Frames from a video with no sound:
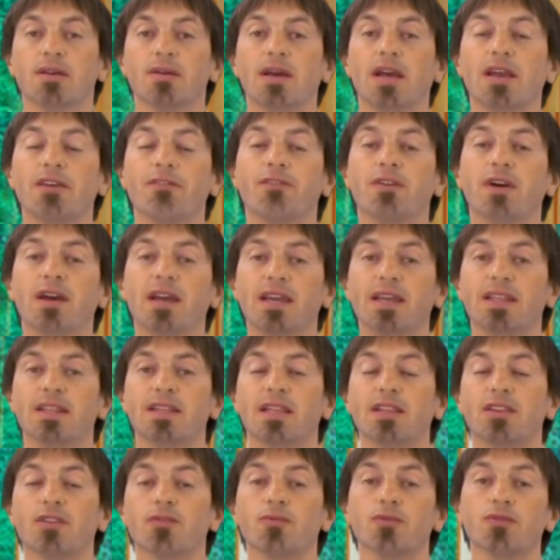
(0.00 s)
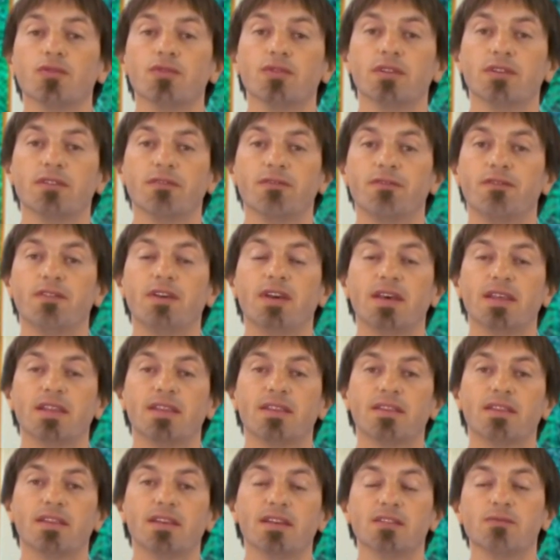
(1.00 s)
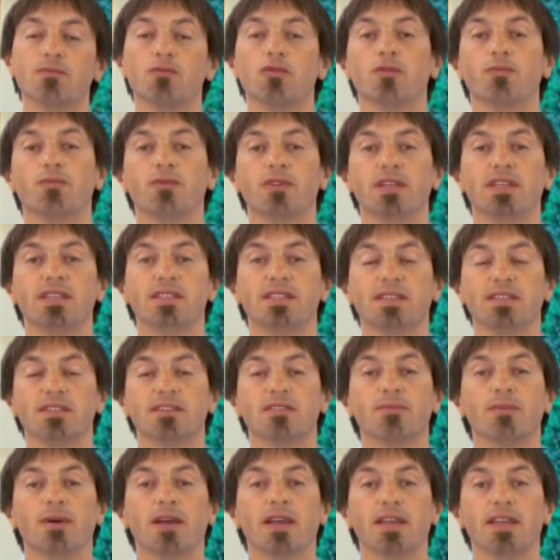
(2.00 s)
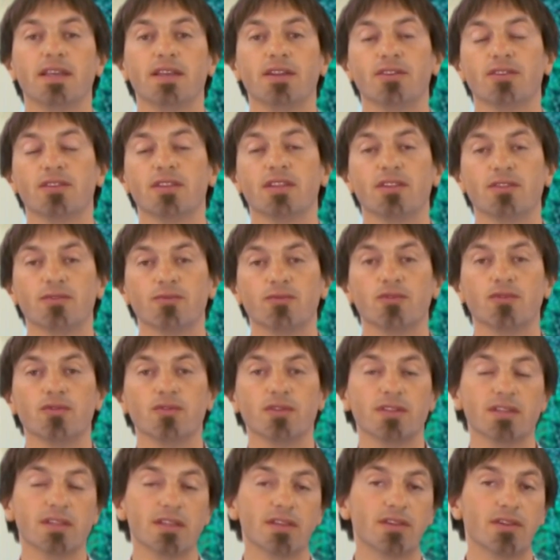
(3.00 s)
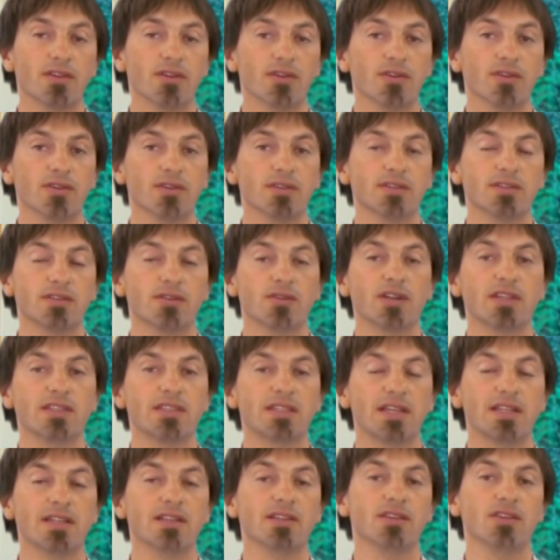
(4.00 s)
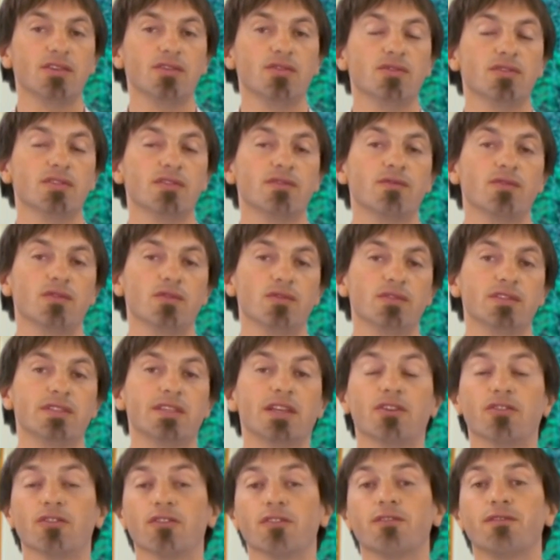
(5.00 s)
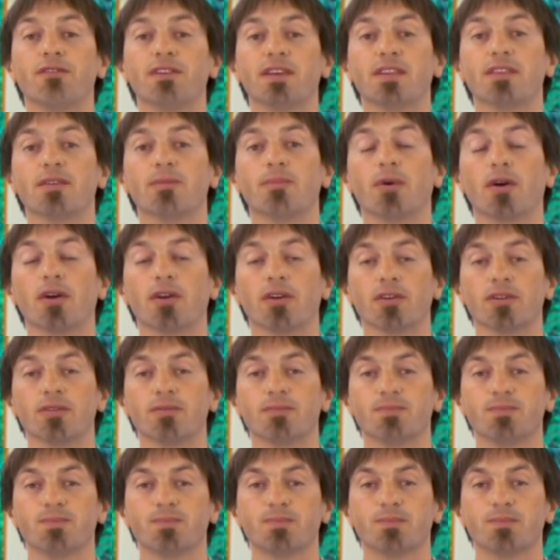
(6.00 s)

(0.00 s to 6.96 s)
And I find that the root in the fifth is more pleasing to my ear than the root in the third, so I tend to use flutes that are a fifth apart.